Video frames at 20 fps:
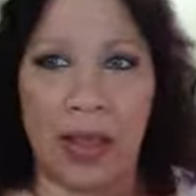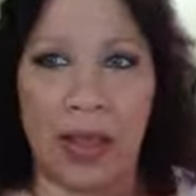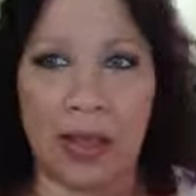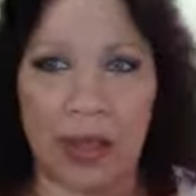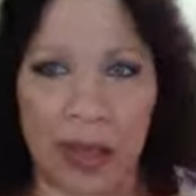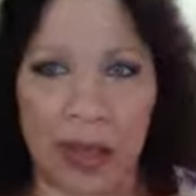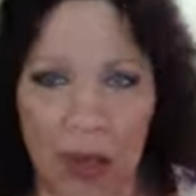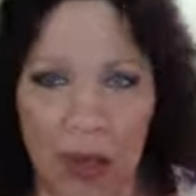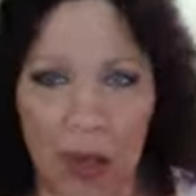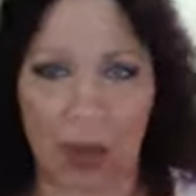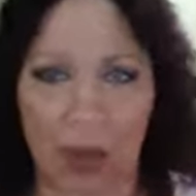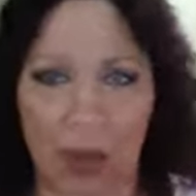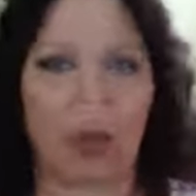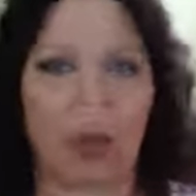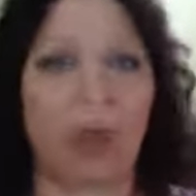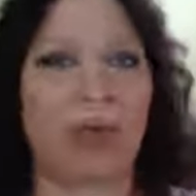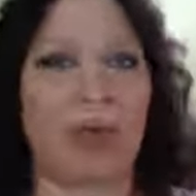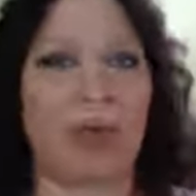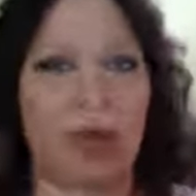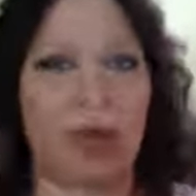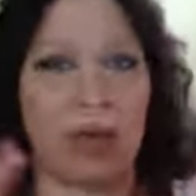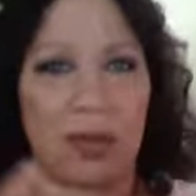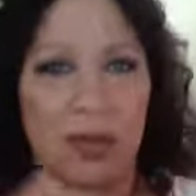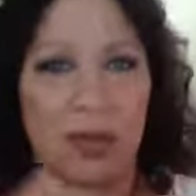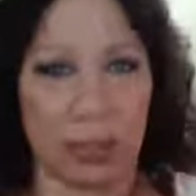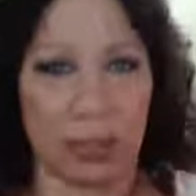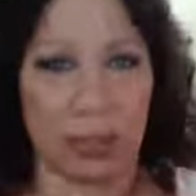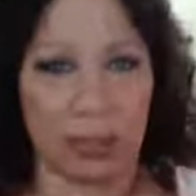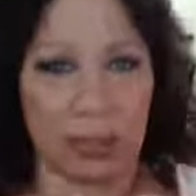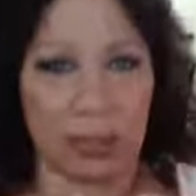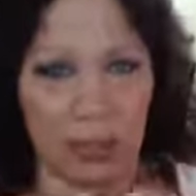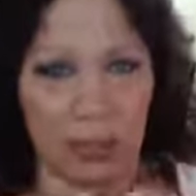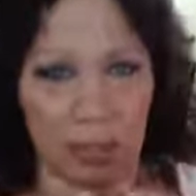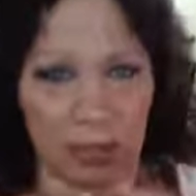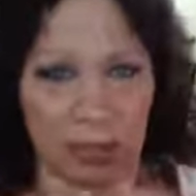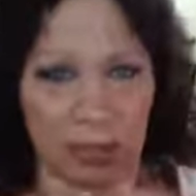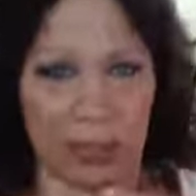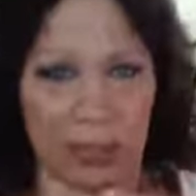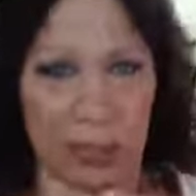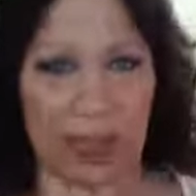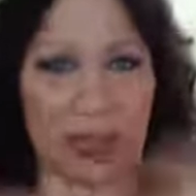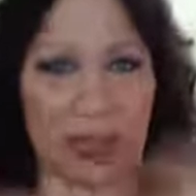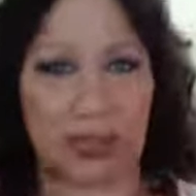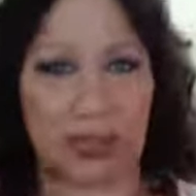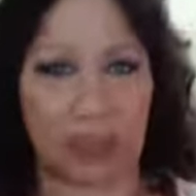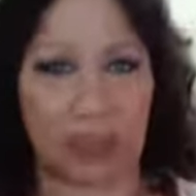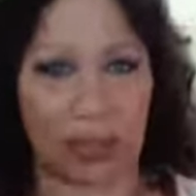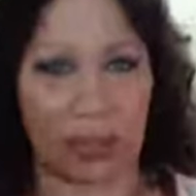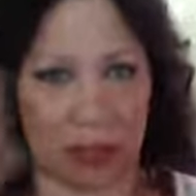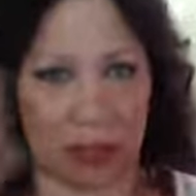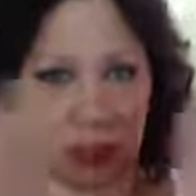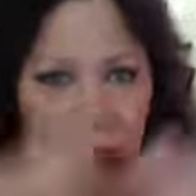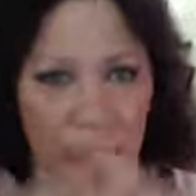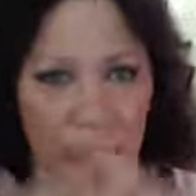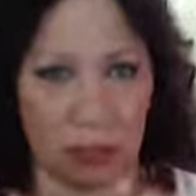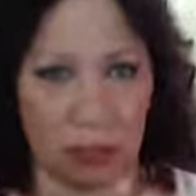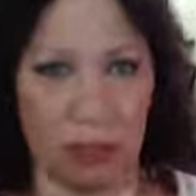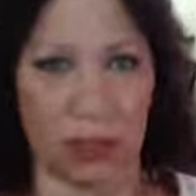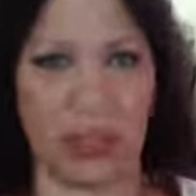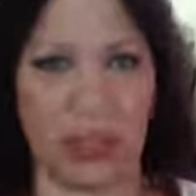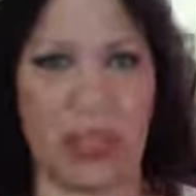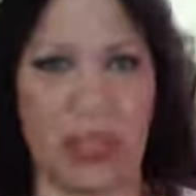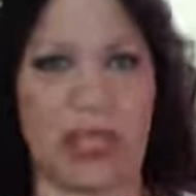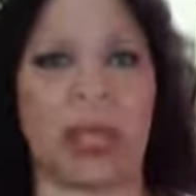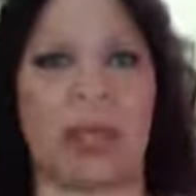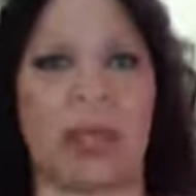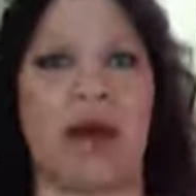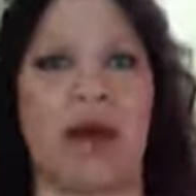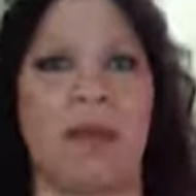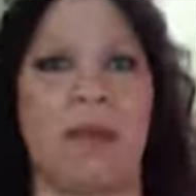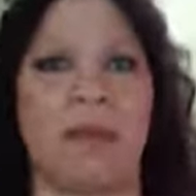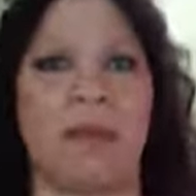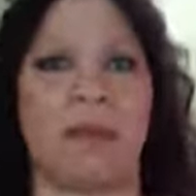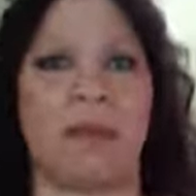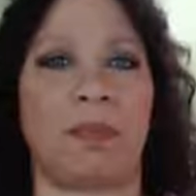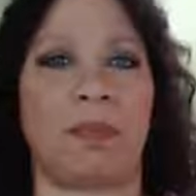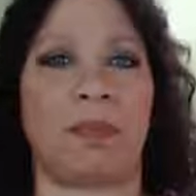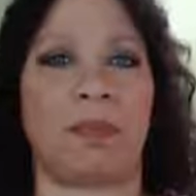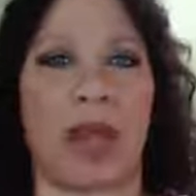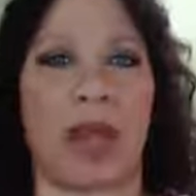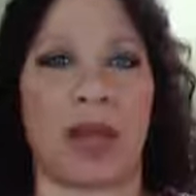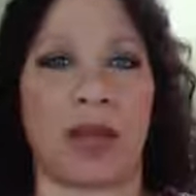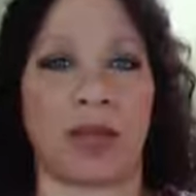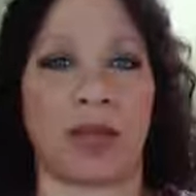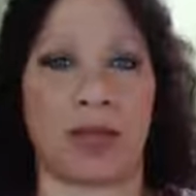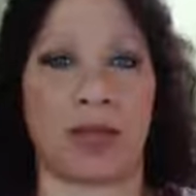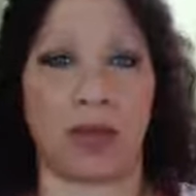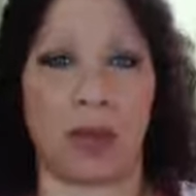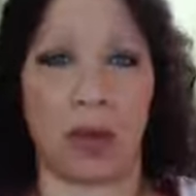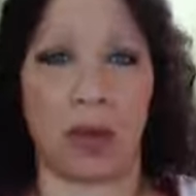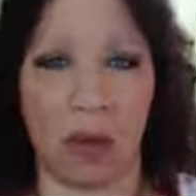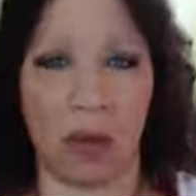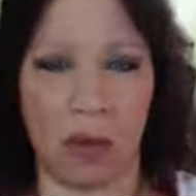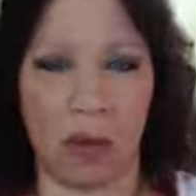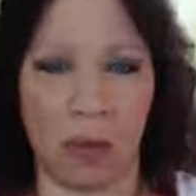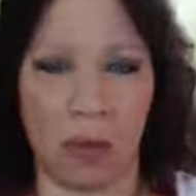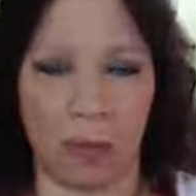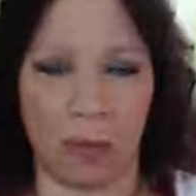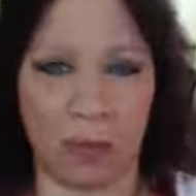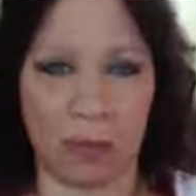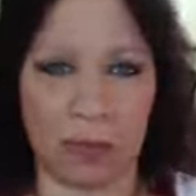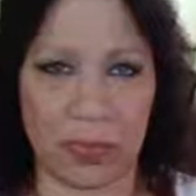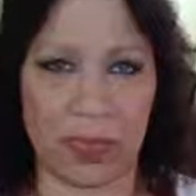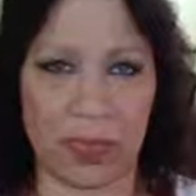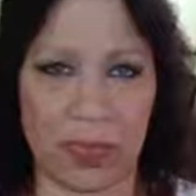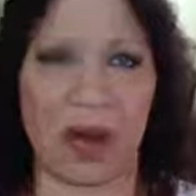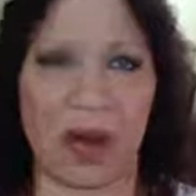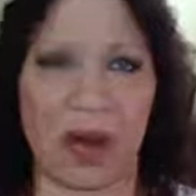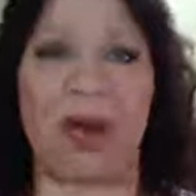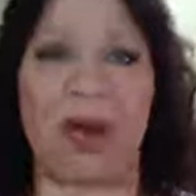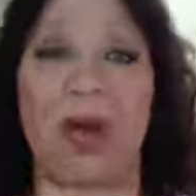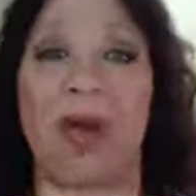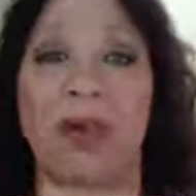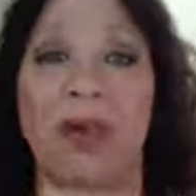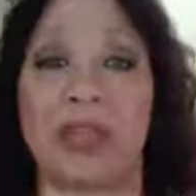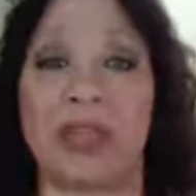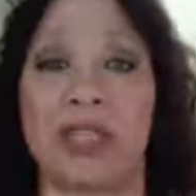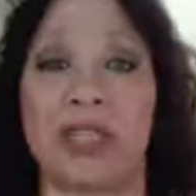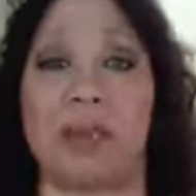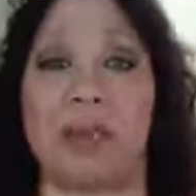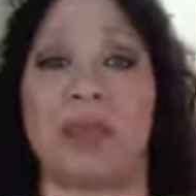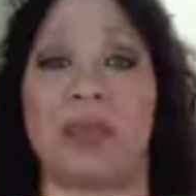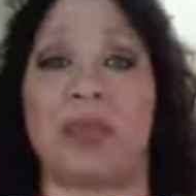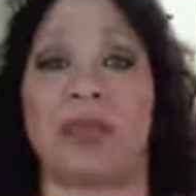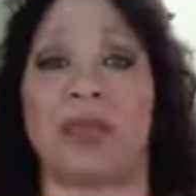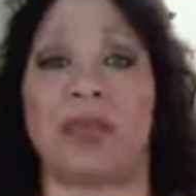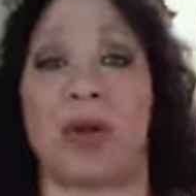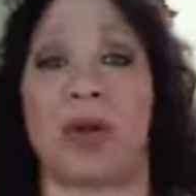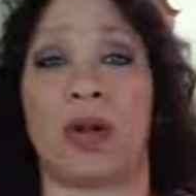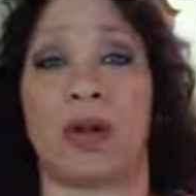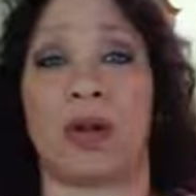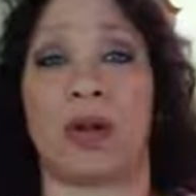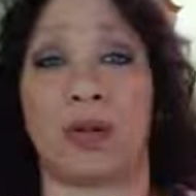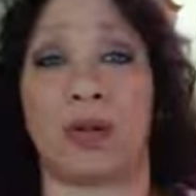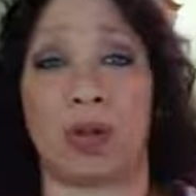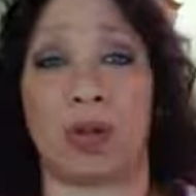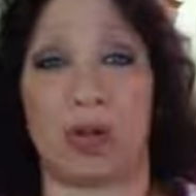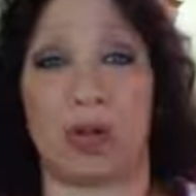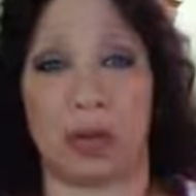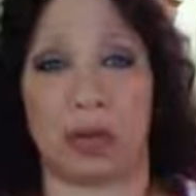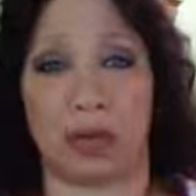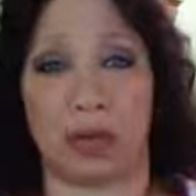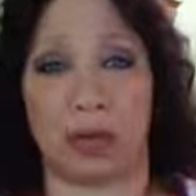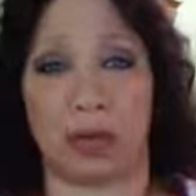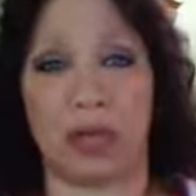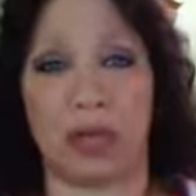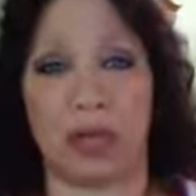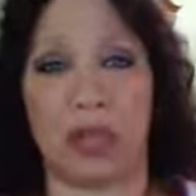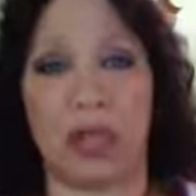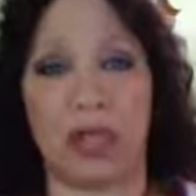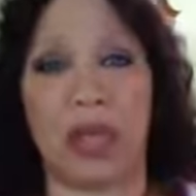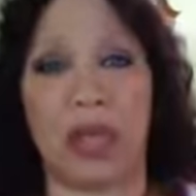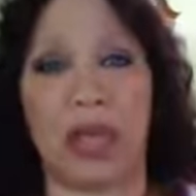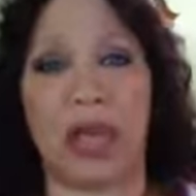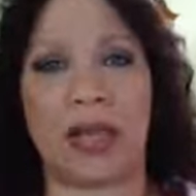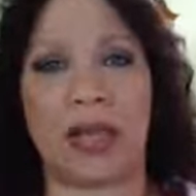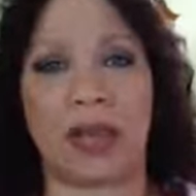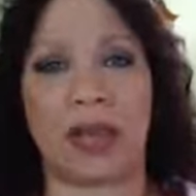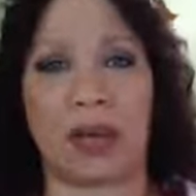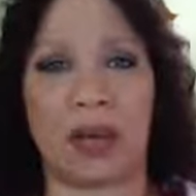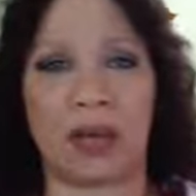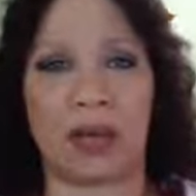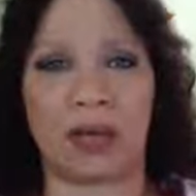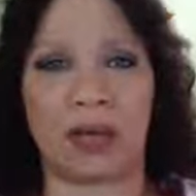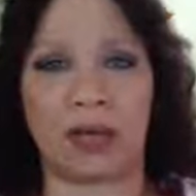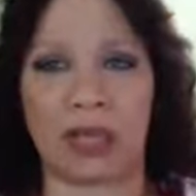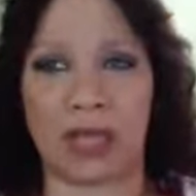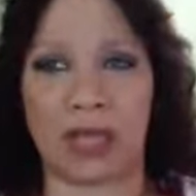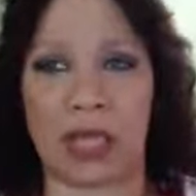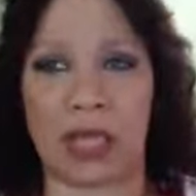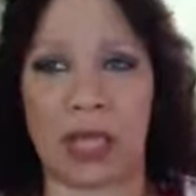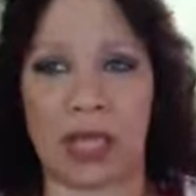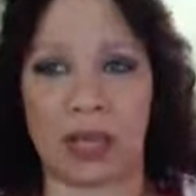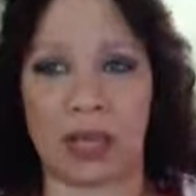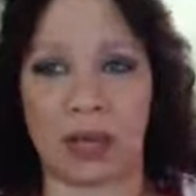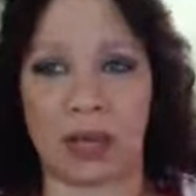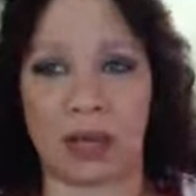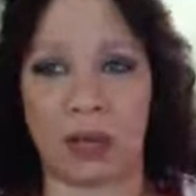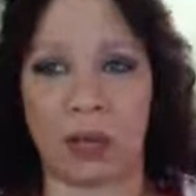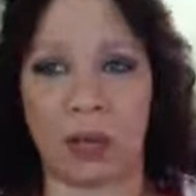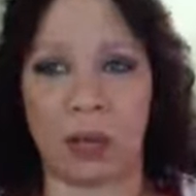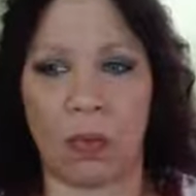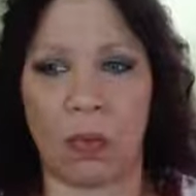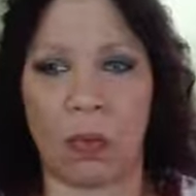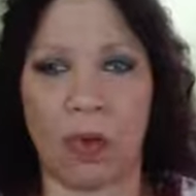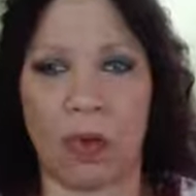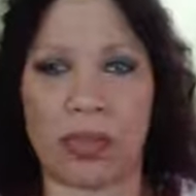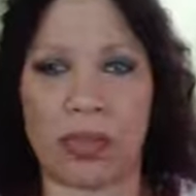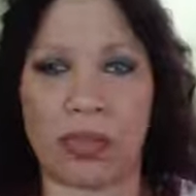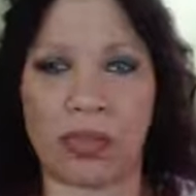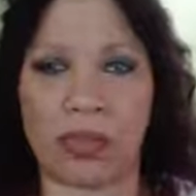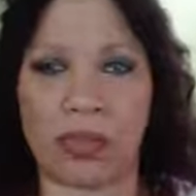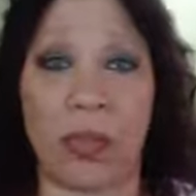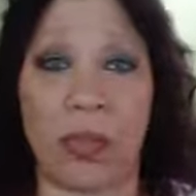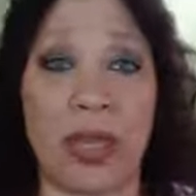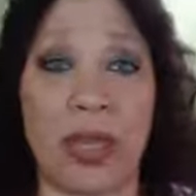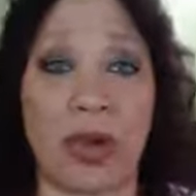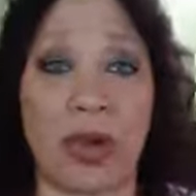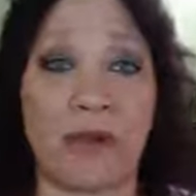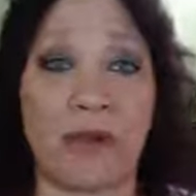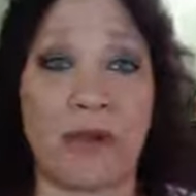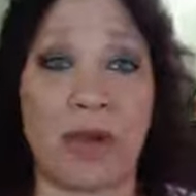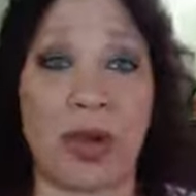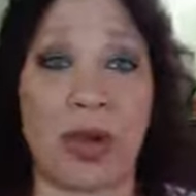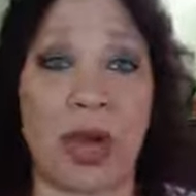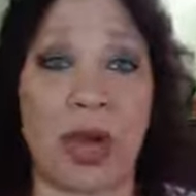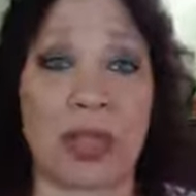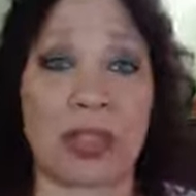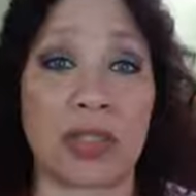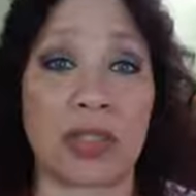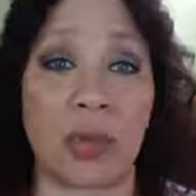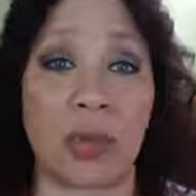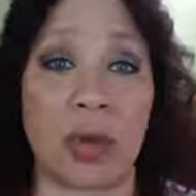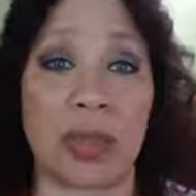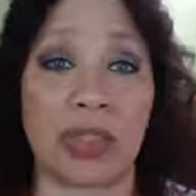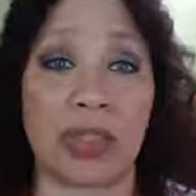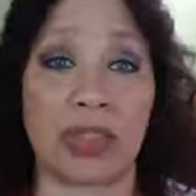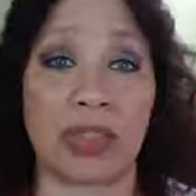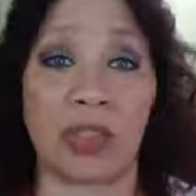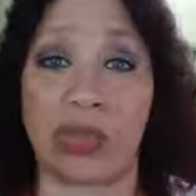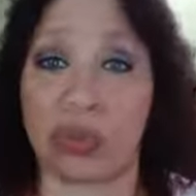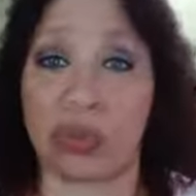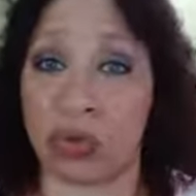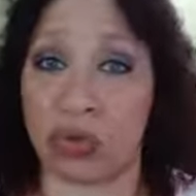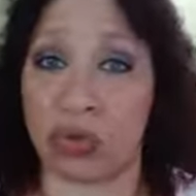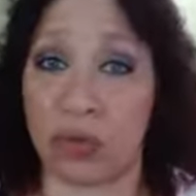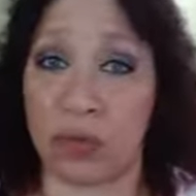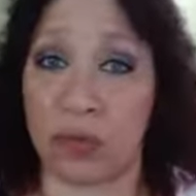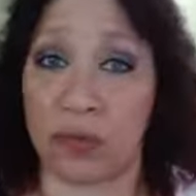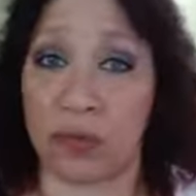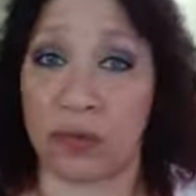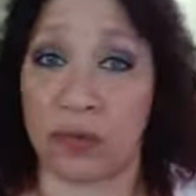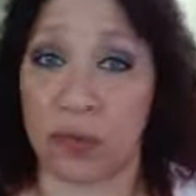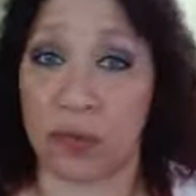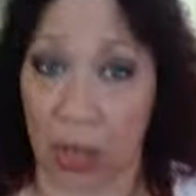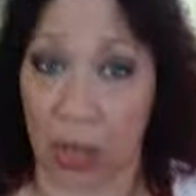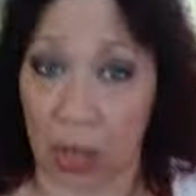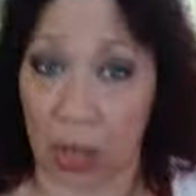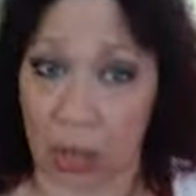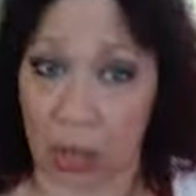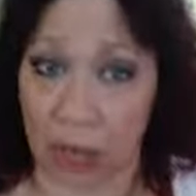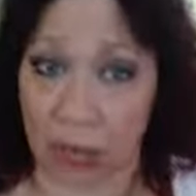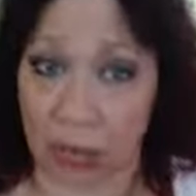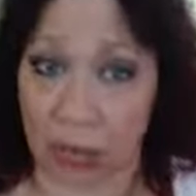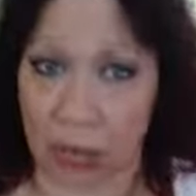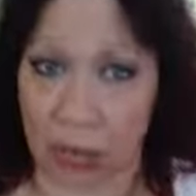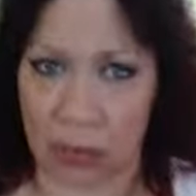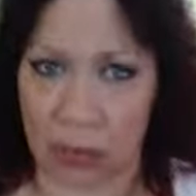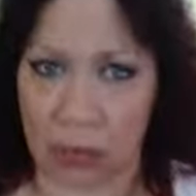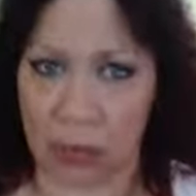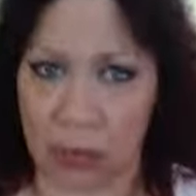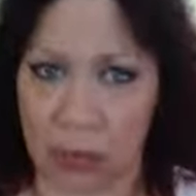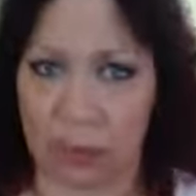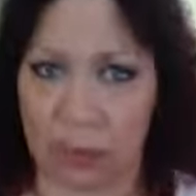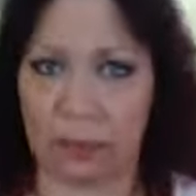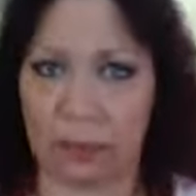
And now, as the dust settles, we need to come back home to our own temple, to our own heart, and understand what is real for us, what is true for us.